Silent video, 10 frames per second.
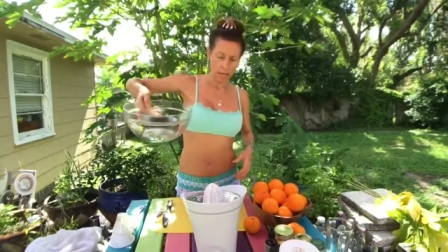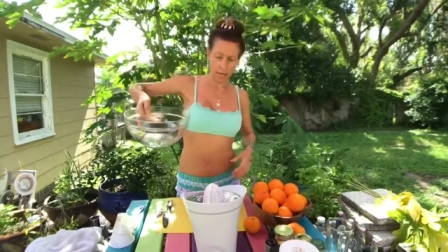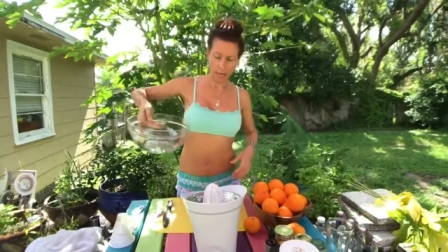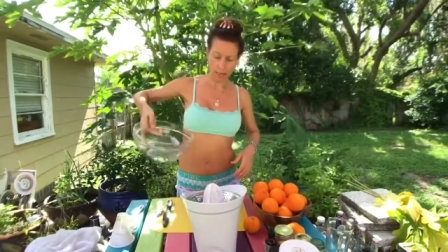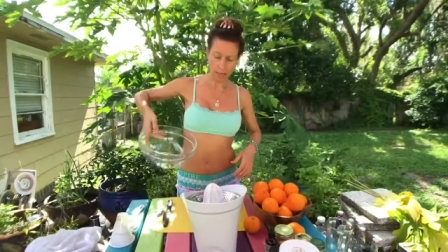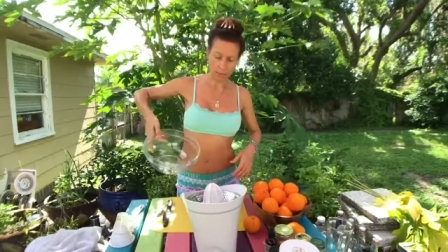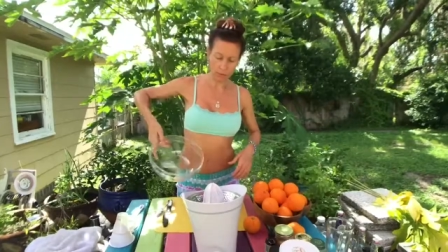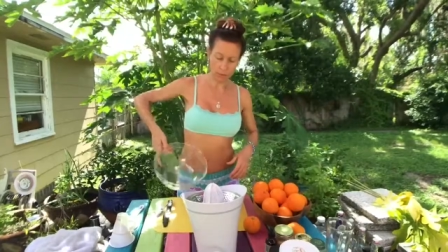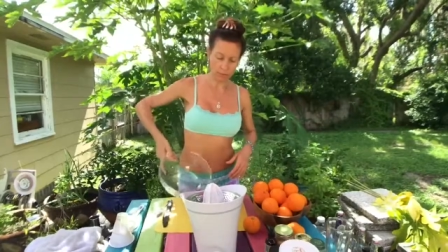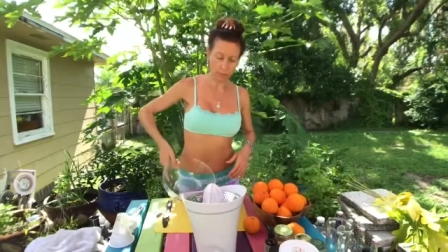and I'm
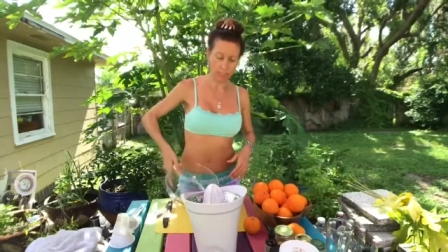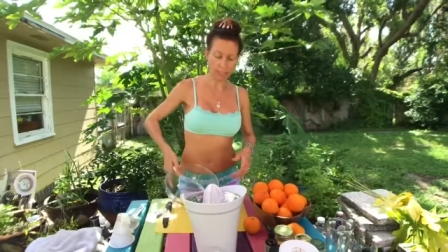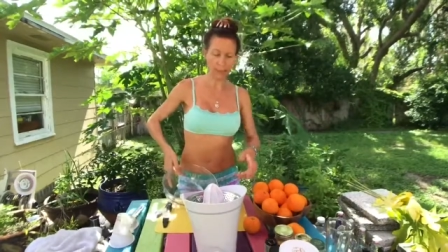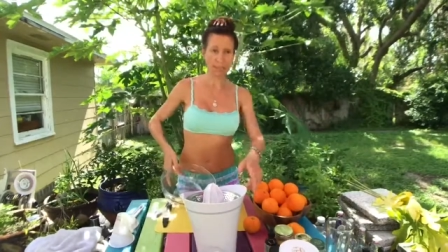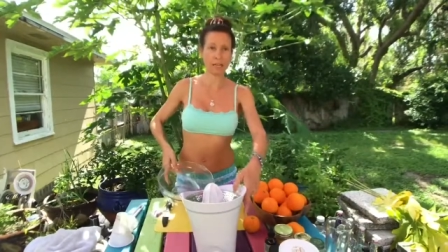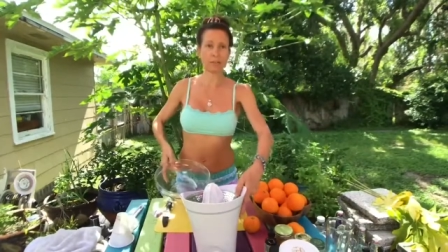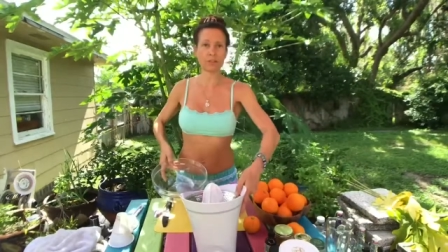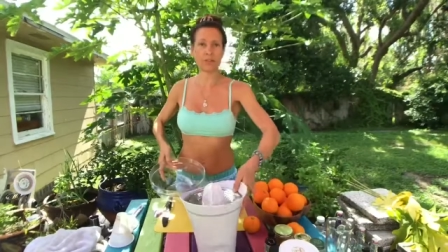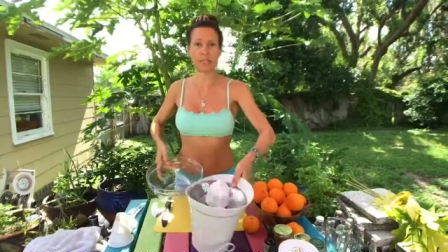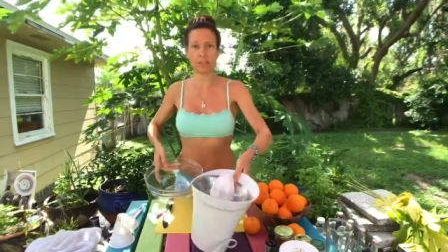going to place it
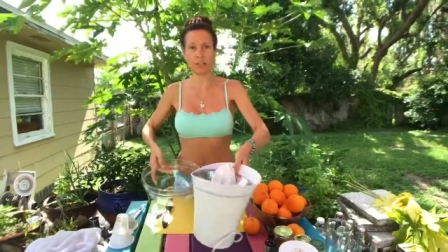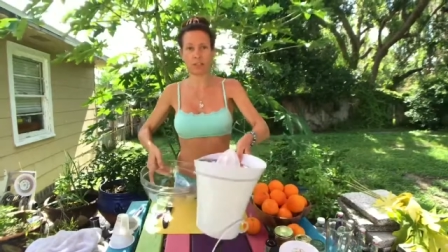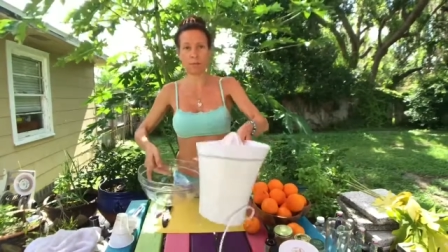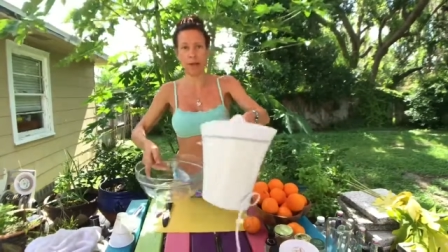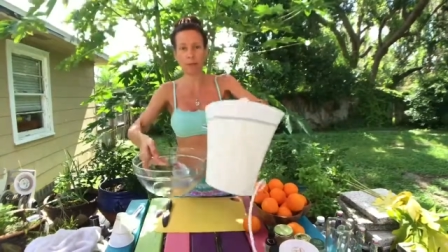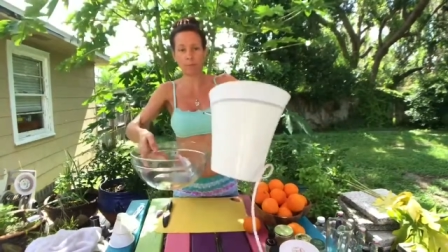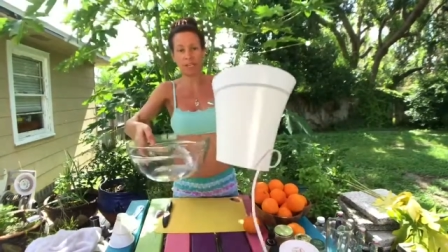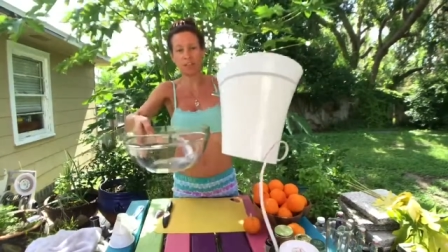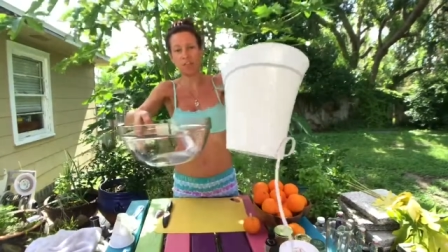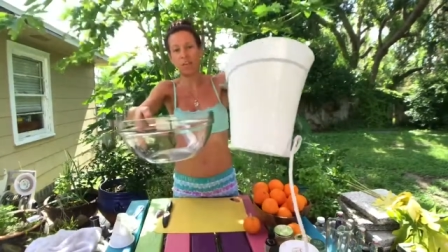underneath the spout
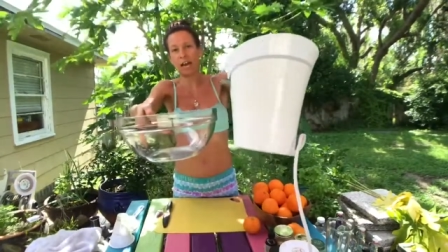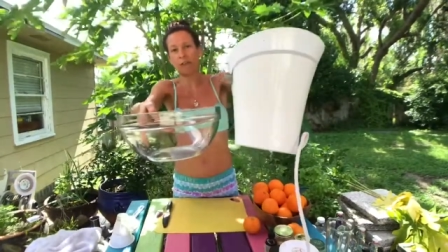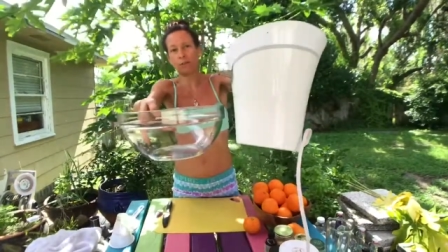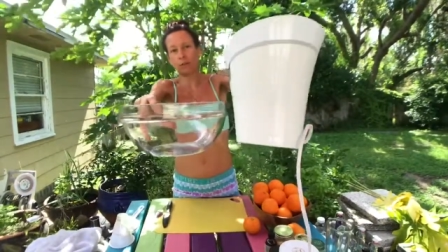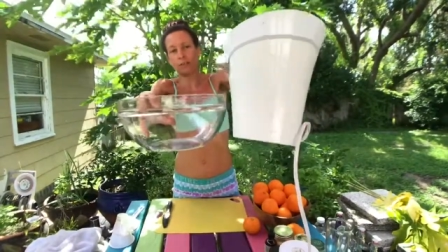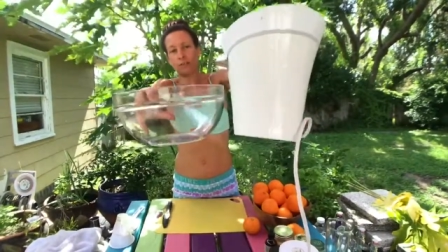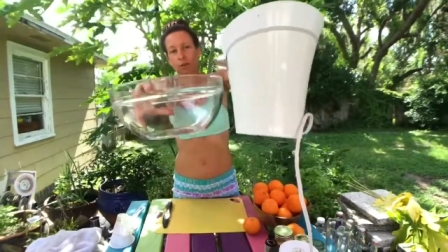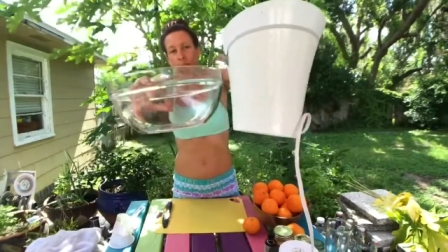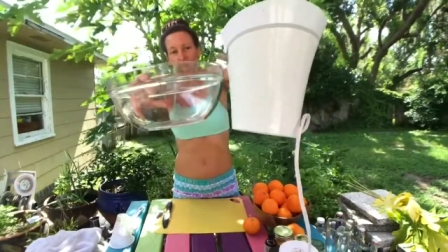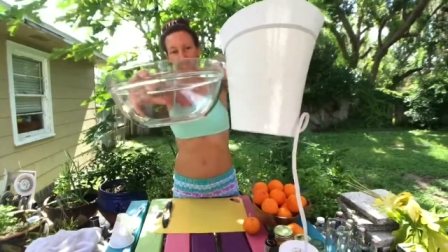because you have only
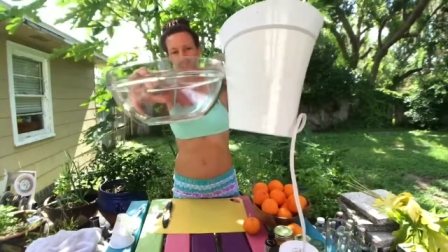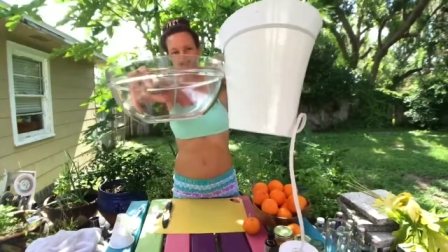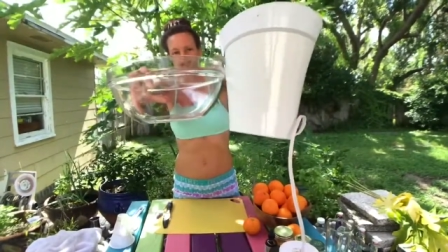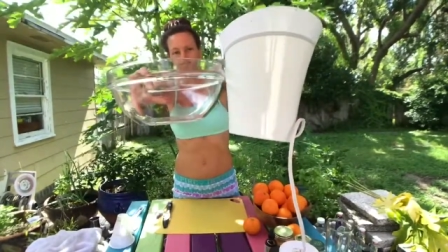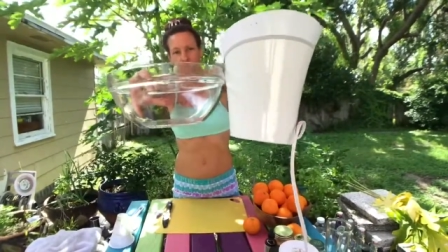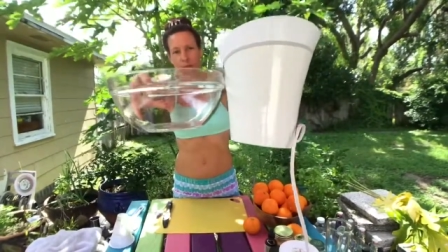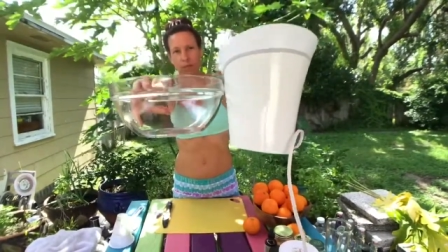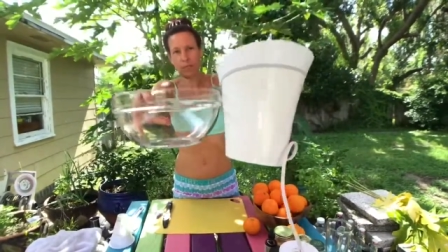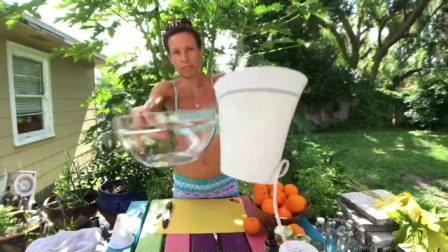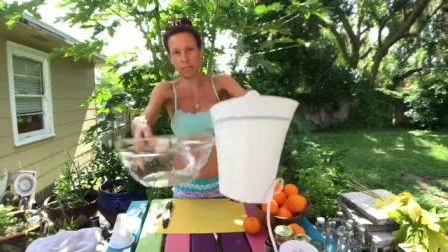so much distance
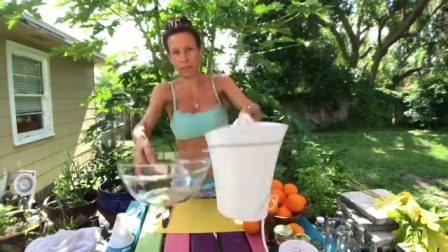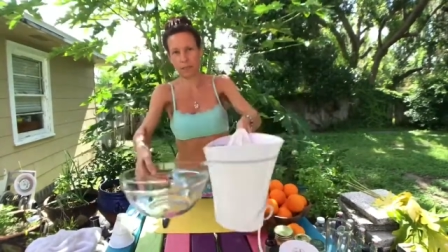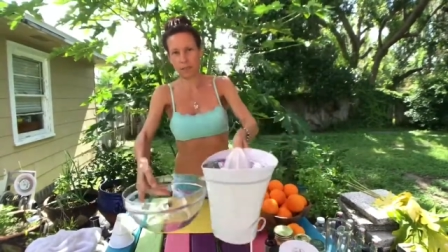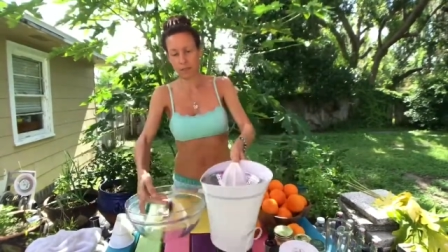between there.